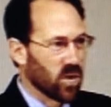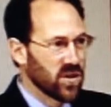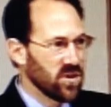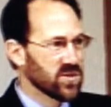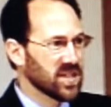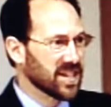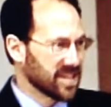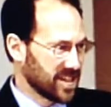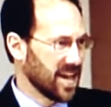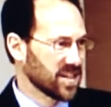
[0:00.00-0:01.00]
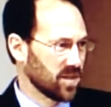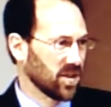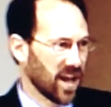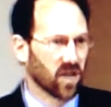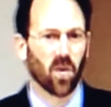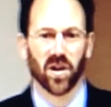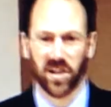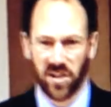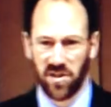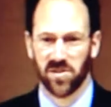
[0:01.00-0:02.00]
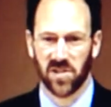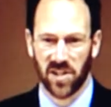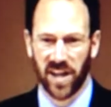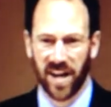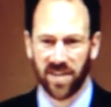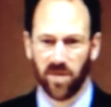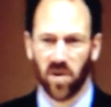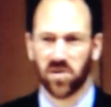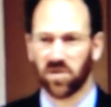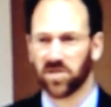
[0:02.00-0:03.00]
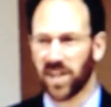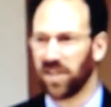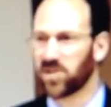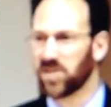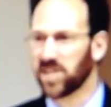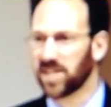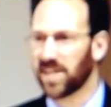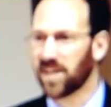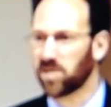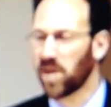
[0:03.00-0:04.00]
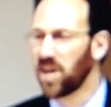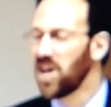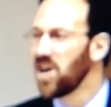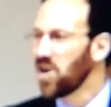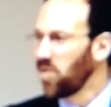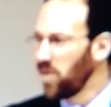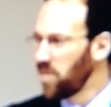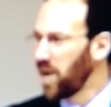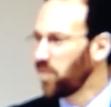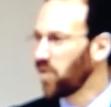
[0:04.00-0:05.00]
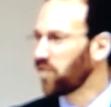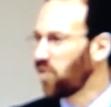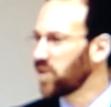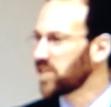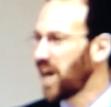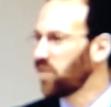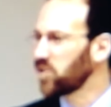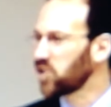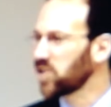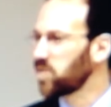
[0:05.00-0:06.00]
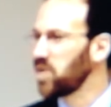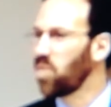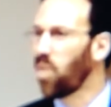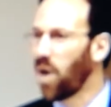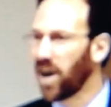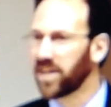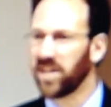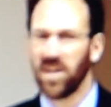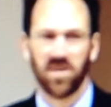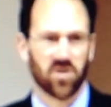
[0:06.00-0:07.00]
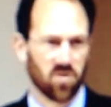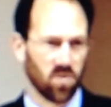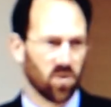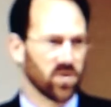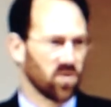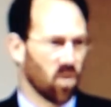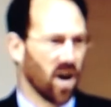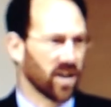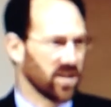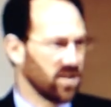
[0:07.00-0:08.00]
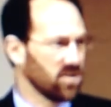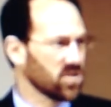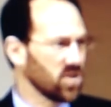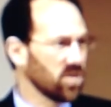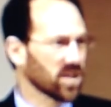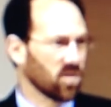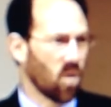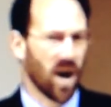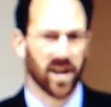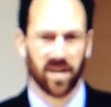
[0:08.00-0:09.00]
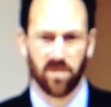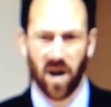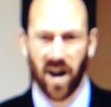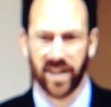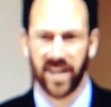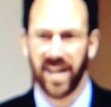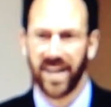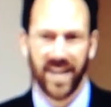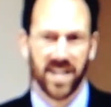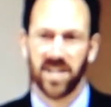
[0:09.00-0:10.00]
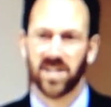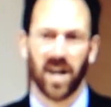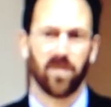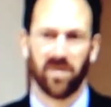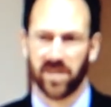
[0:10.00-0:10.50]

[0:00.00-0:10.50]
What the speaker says: we're using assessment like we're going to use today, the emotional intelligence assessment, remember, of course, that would just be one tool you'd want to use. You would want to combine any type of